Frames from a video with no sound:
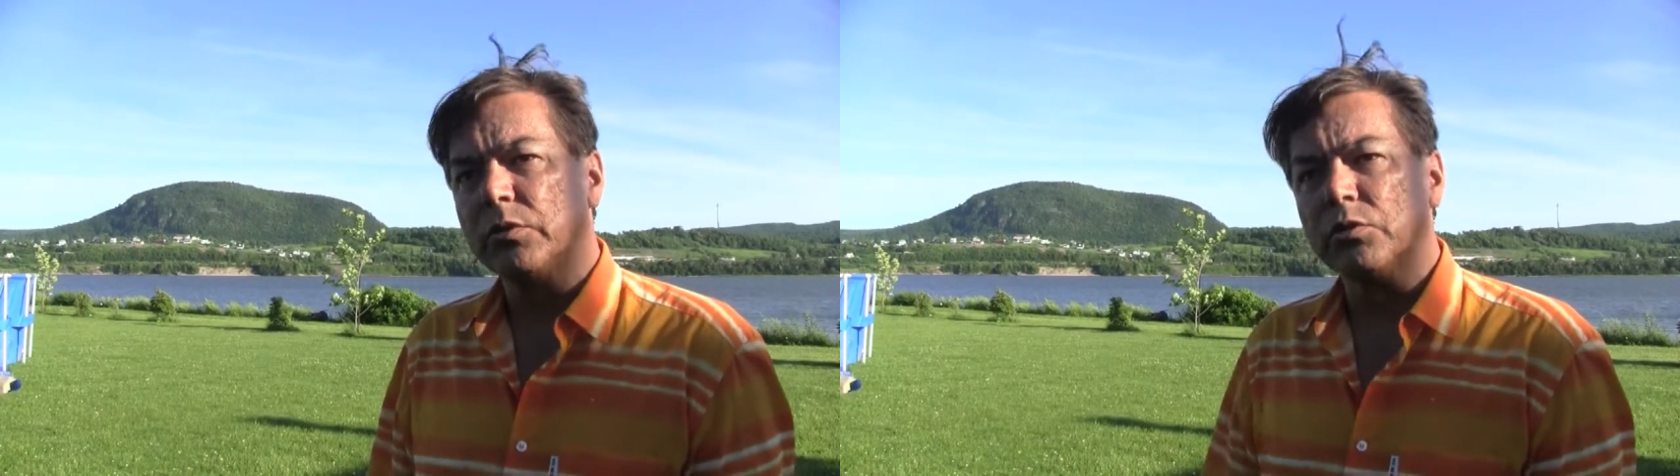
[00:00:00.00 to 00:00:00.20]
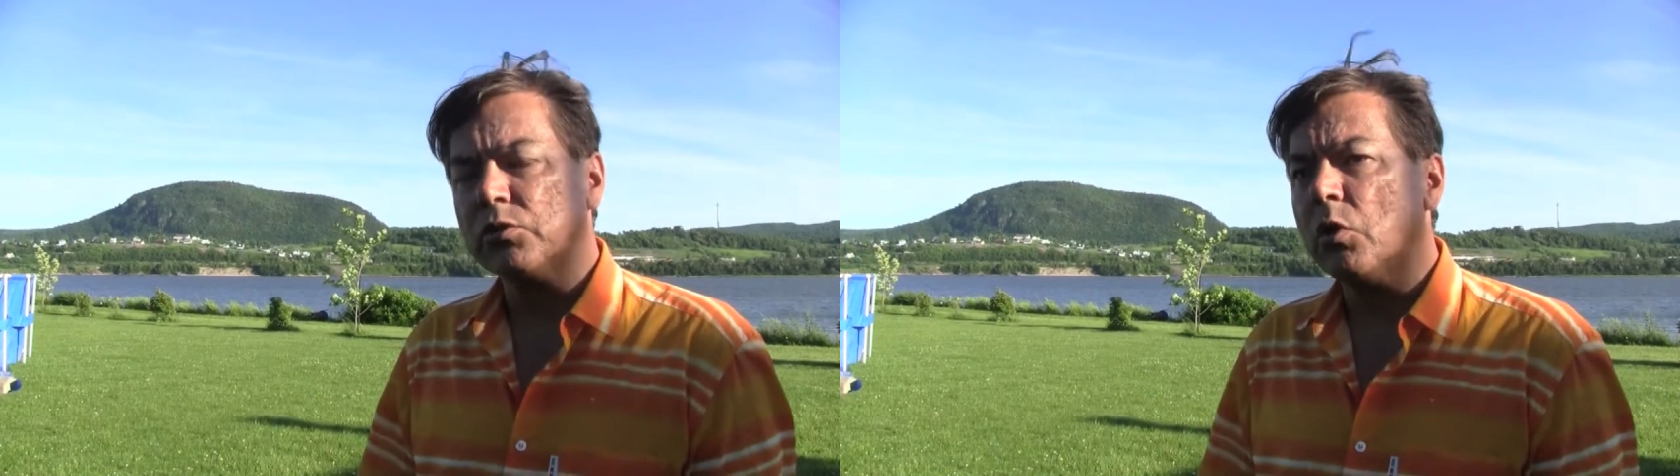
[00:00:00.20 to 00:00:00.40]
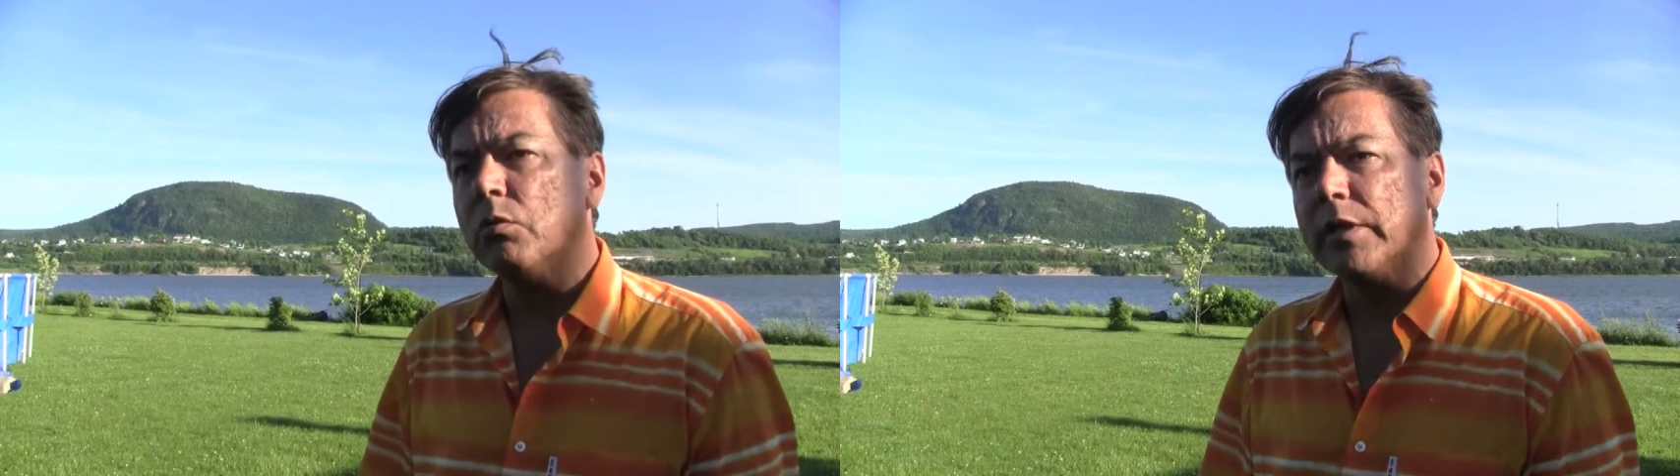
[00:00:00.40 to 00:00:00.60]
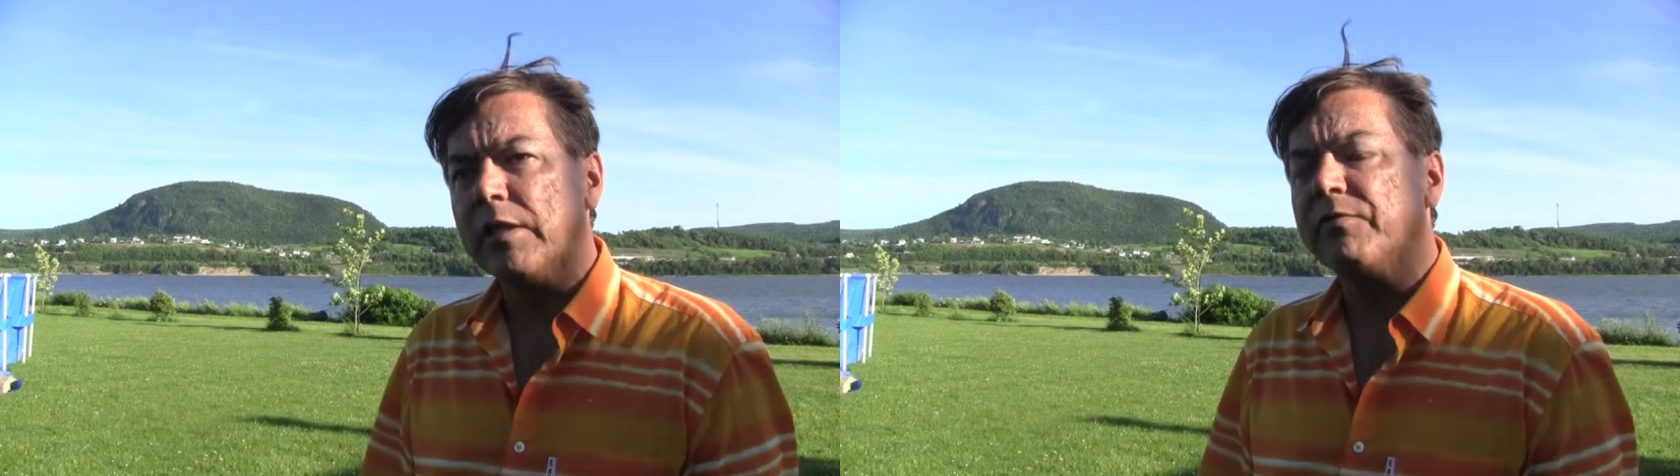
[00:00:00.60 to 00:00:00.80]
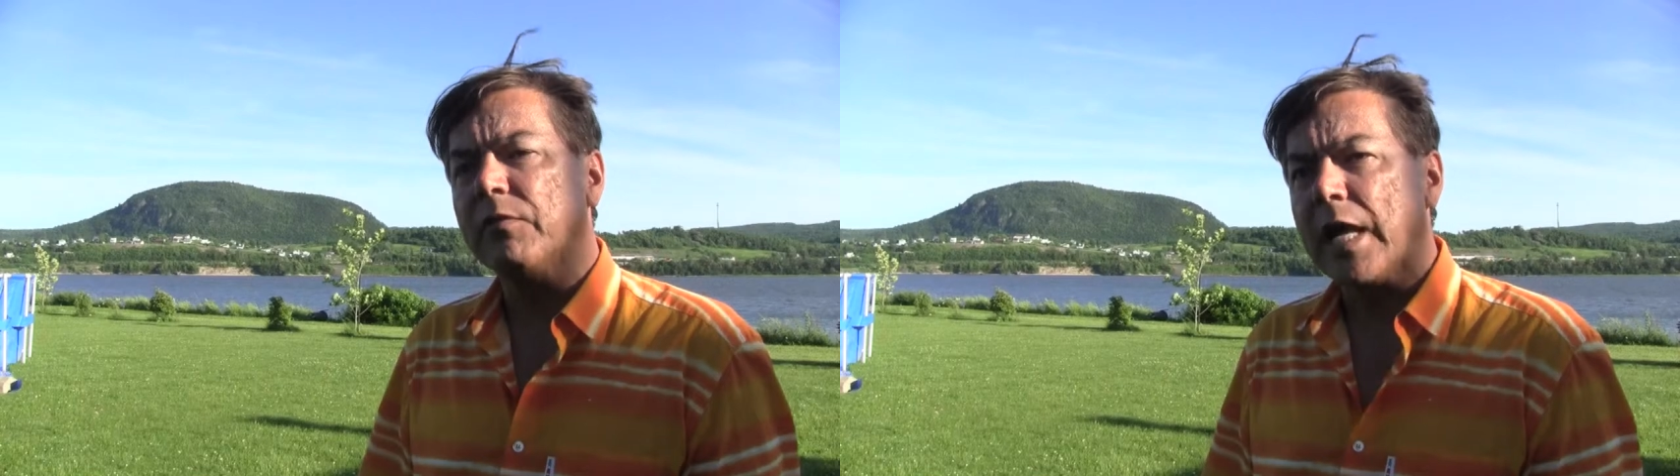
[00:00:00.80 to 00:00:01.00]
There's no
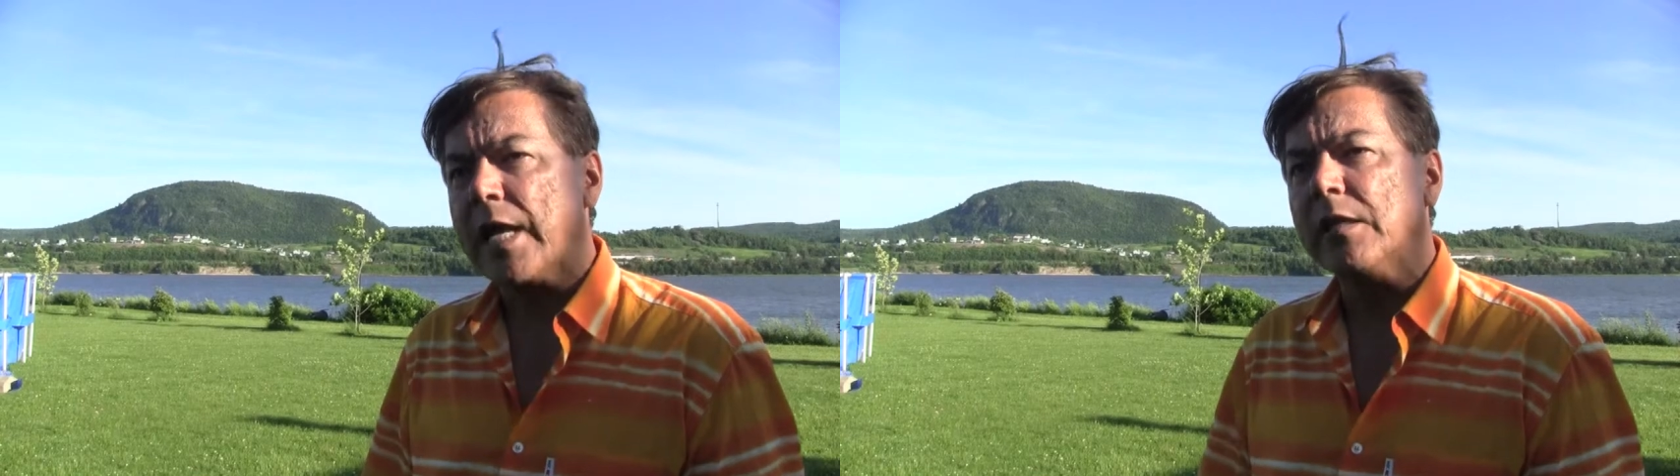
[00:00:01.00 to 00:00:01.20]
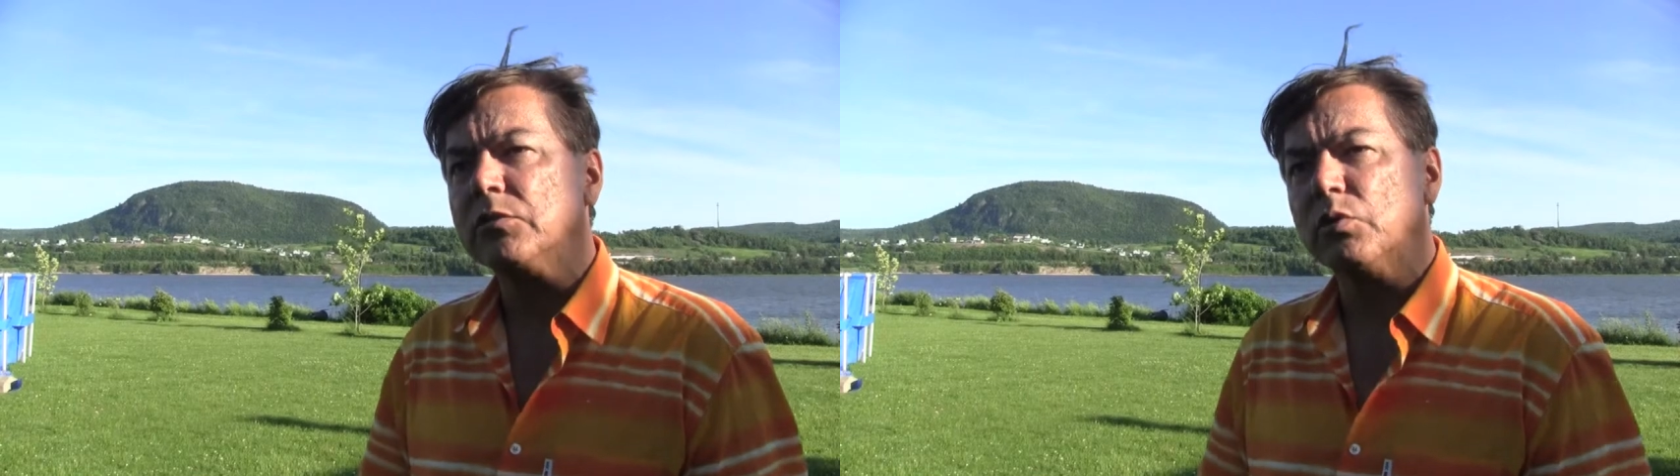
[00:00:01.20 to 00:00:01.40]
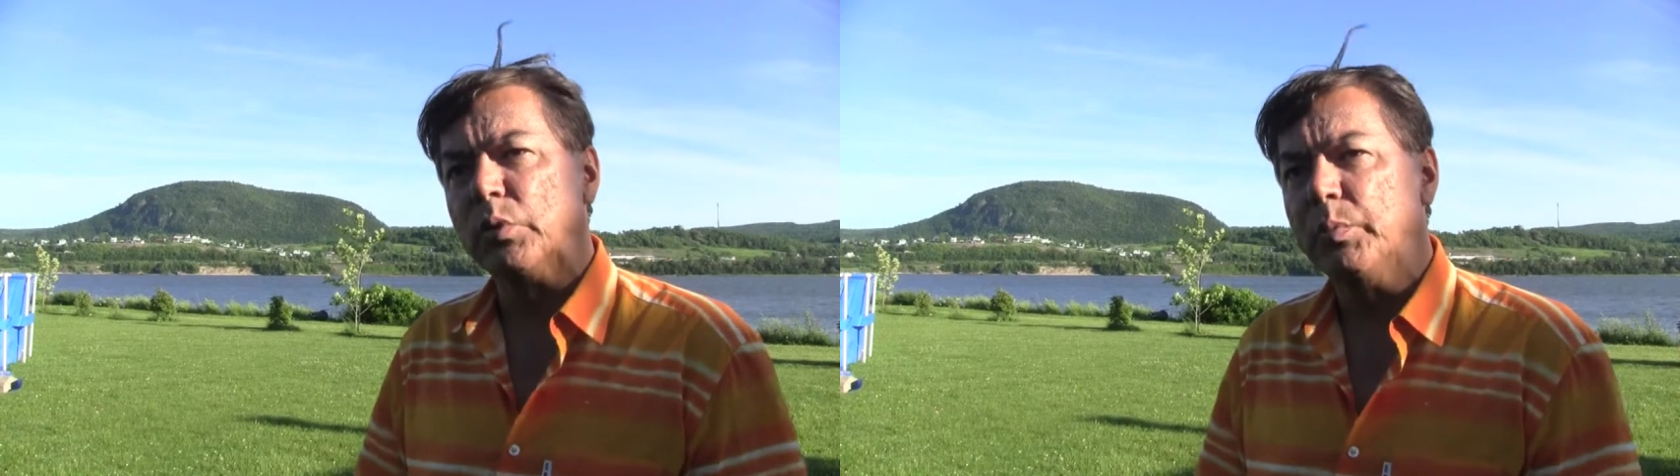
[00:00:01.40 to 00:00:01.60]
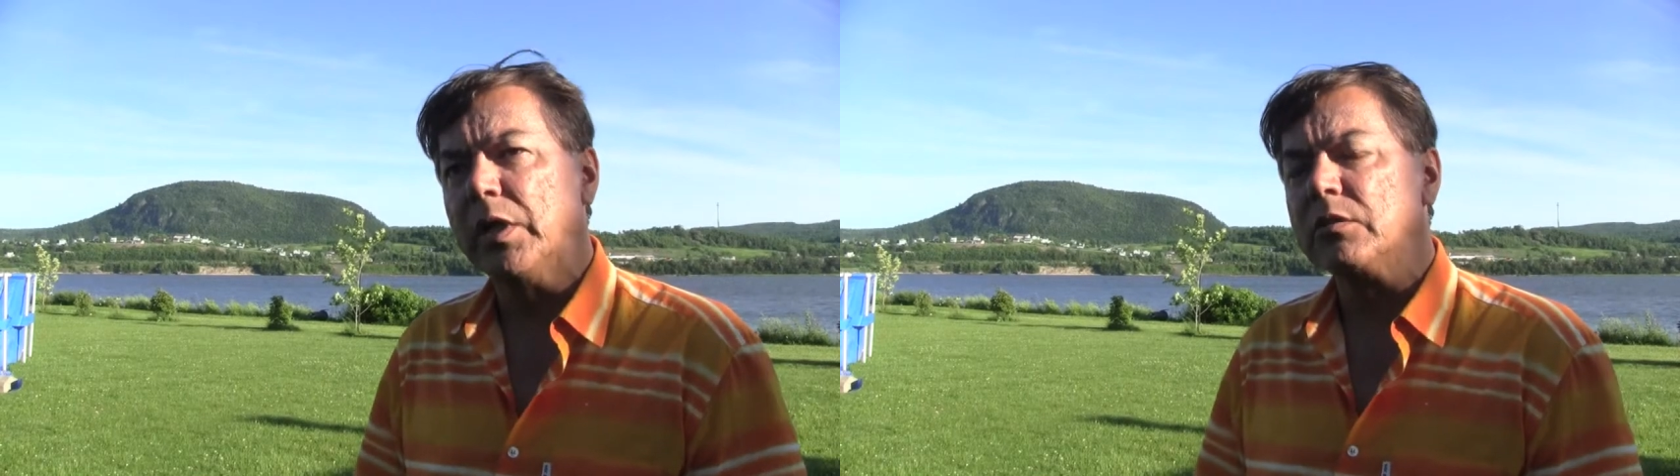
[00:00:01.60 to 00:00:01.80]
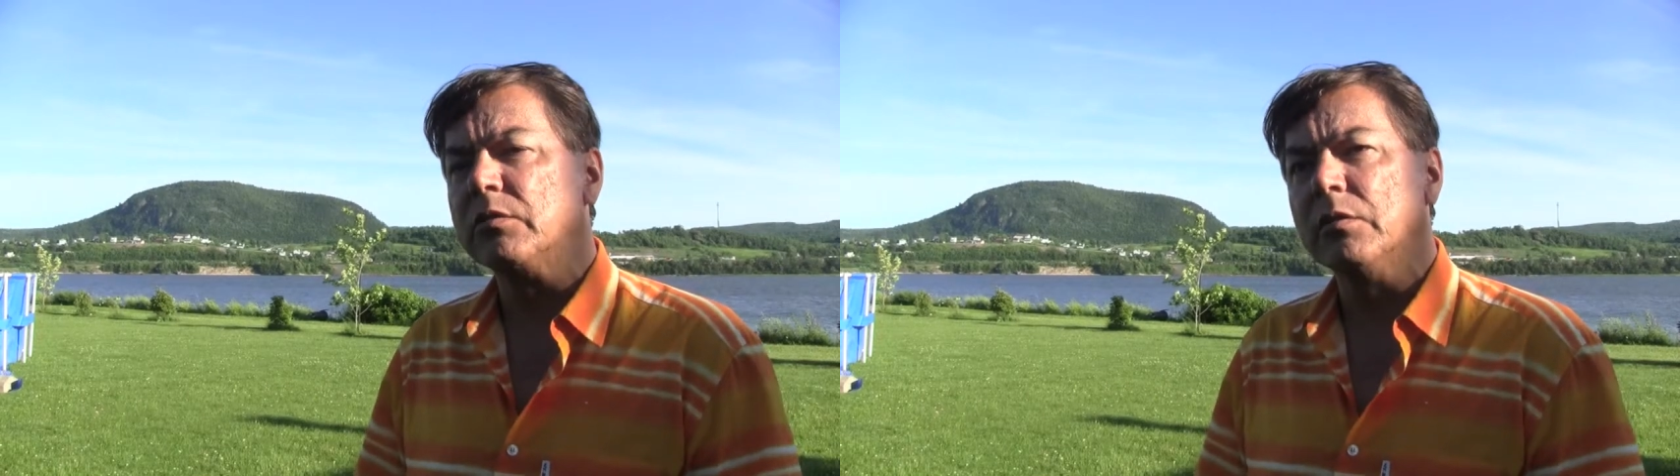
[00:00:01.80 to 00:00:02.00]
if ands, or buts.